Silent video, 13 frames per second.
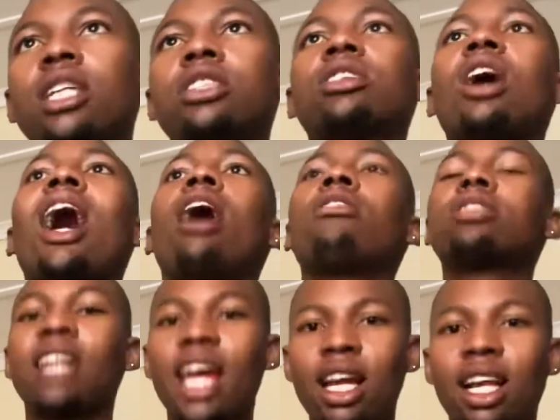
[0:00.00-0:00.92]
So I'll
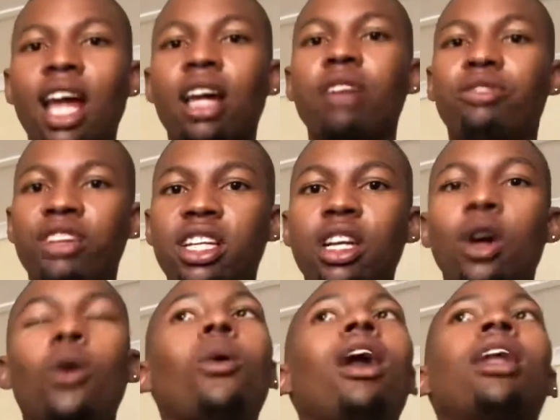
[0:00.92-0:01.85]
take like a video
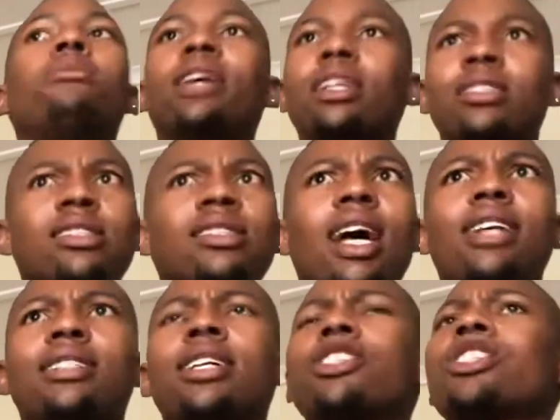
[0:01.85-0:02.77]
while I'm
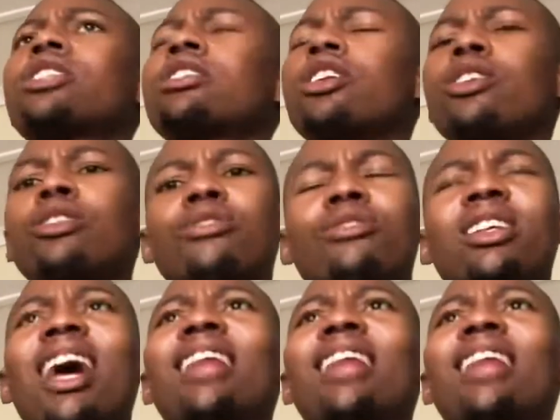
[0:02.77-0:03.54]
exercising, just a cute video.